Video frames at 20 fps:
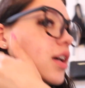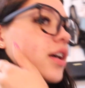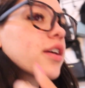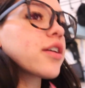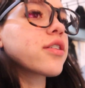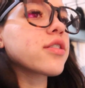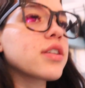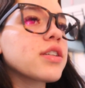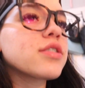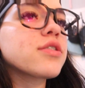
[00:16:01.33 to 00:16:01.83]
I
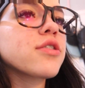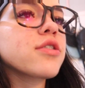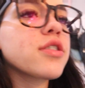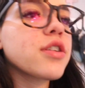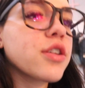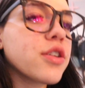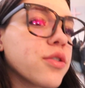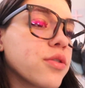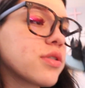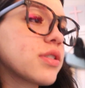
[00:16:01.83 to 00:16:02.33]
already
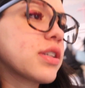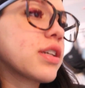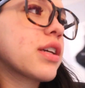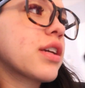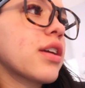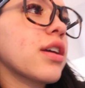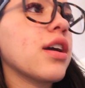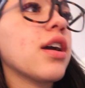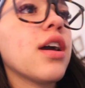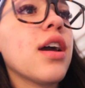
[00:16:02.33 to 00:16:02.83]
started
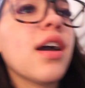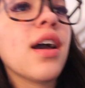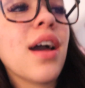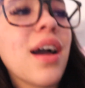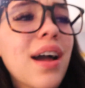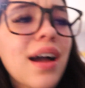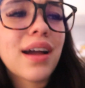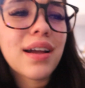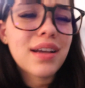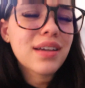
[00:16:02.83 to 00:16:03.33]
using, I